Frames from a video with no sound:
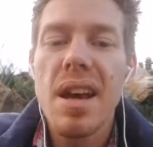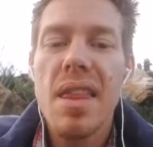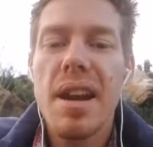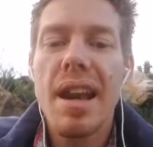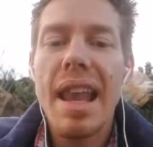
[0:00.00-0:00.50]

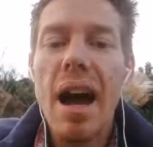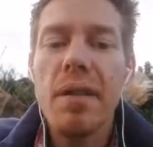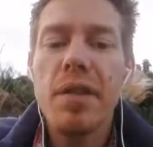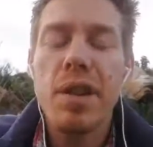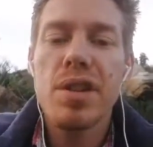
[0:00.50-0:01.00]
that allow
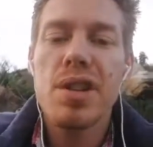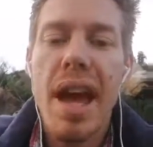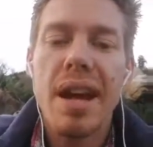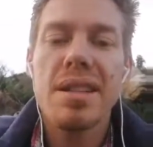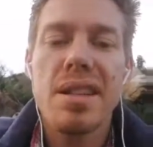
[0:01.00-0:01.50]
for you to
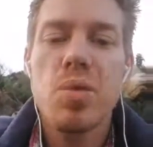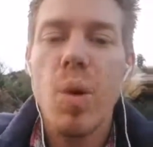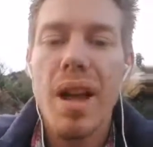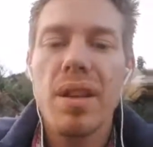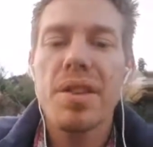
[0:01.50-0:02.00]
access
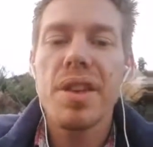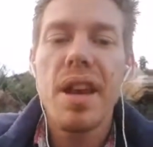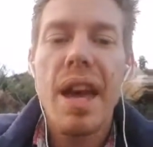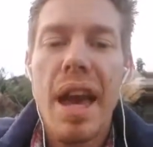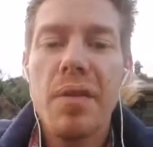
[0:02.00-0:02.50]
wealth
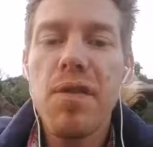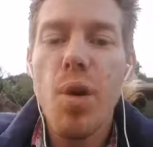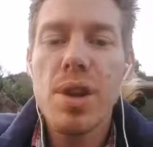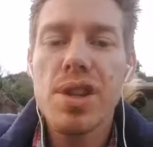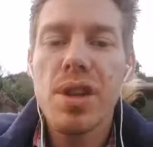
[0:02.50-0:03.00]
and
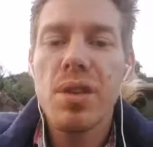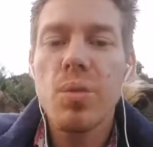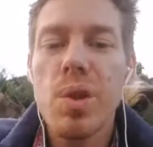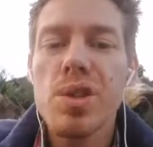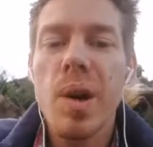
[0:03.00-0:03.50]
fortune,
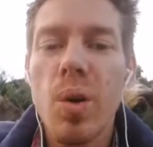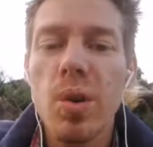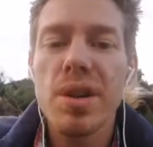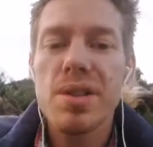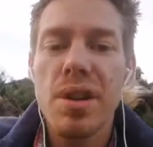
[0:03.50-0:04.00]
which we all
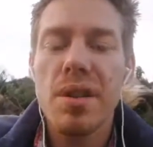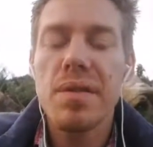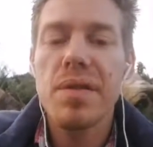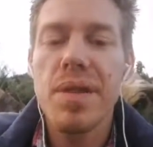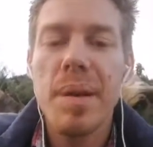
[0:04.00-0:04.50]

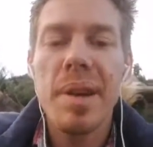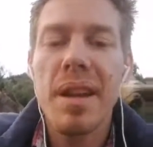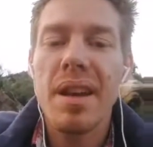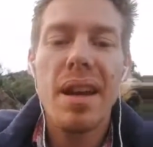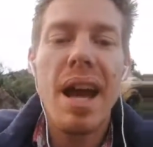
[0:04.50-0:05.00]
deserve. I mean,
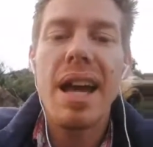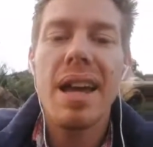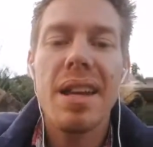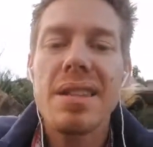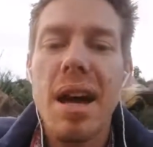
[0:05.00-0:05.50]

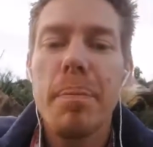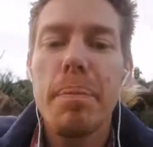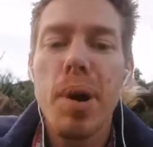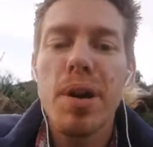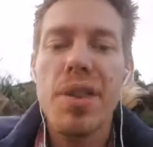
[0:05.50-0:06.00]
it is our
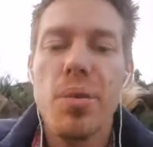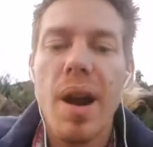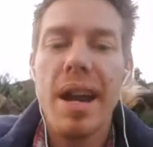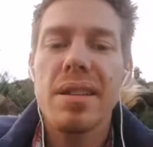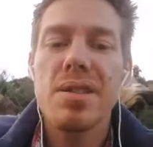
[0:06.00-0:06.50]

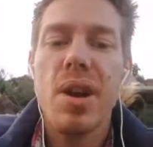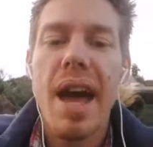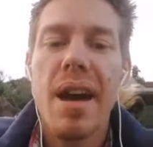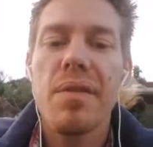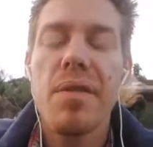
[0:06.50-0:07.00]
birthright to
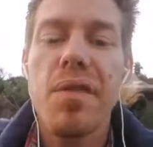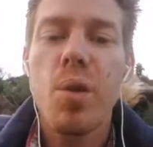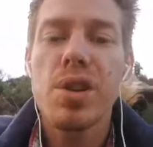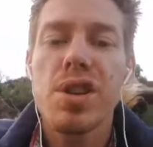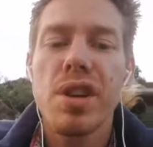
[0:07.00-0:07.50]
have
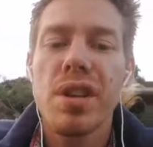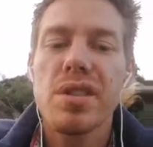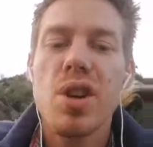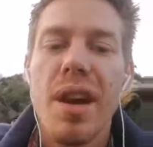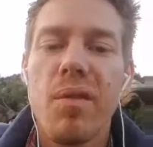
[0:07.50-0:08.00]
fortune,
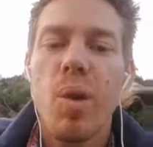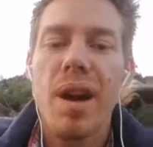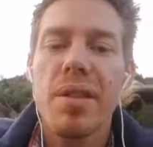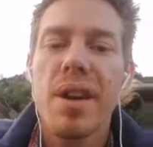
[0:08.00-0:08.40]
to have wealth,